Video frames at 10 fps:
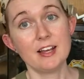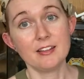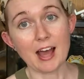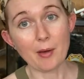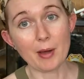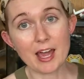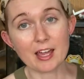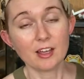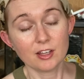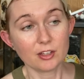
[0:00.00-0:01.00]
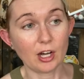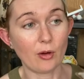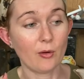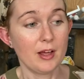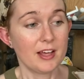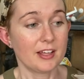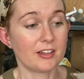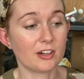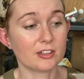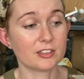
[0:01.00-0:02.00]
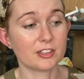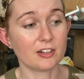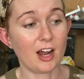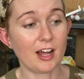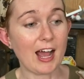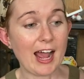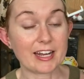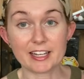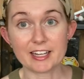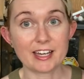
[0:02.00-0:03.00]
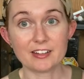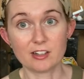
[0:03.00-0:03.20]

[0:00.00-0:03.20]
That way, you know, they're not hiding it.